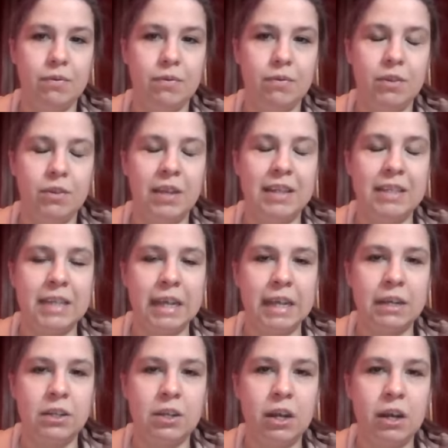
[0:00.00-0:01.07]
So that
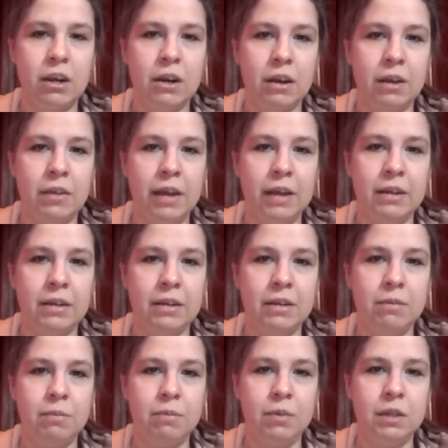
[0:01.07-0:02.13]
second chakra, that
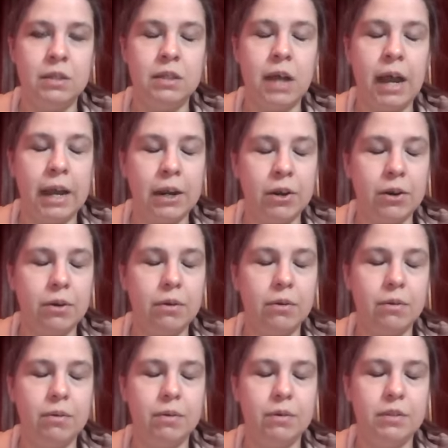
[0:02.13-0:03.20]
desire
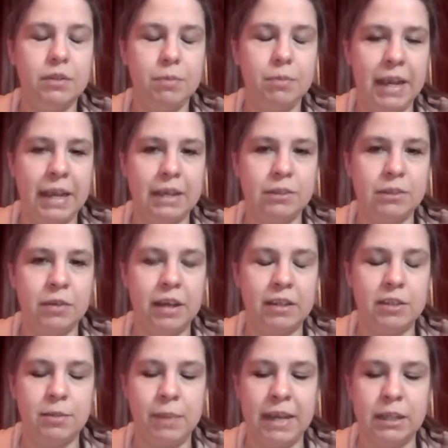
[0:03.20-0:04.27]
space or
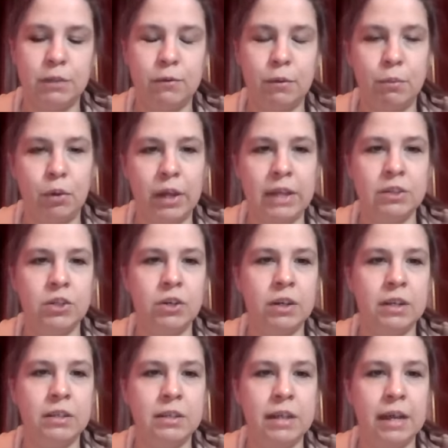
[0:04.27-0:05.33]
that space for pleasure
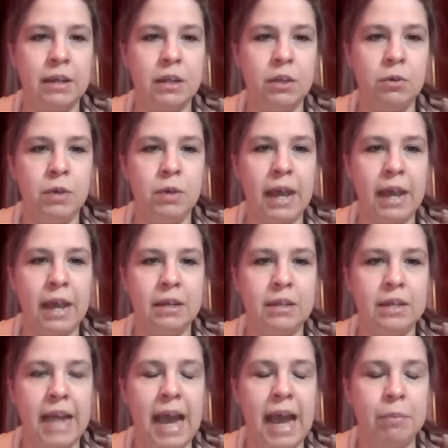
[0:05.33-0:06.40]
is that you can
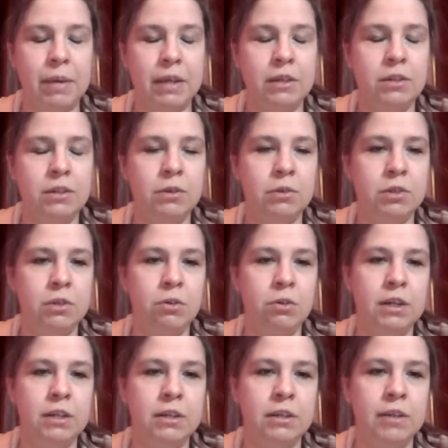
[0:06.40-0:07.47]
tap into, tune
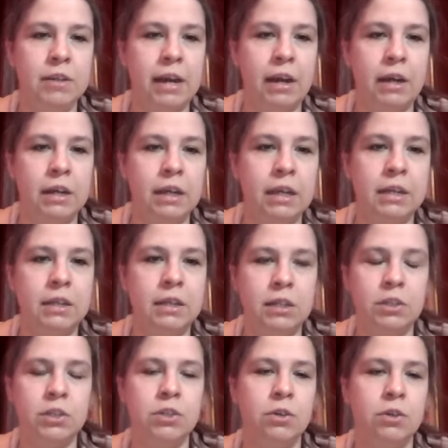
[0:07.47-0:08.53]
into that
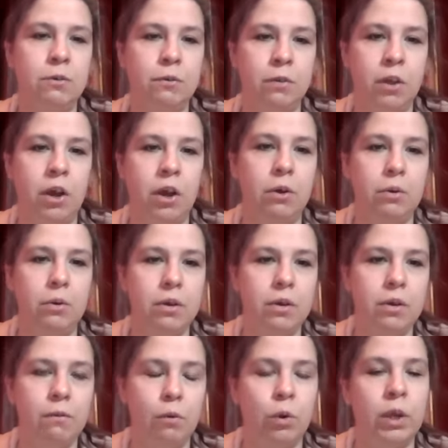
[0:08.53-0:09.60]
unconditional flow
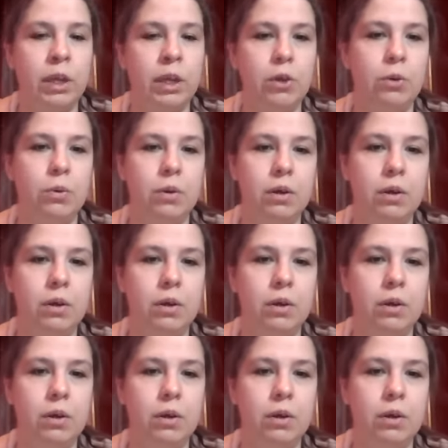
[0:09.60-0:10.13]
for you.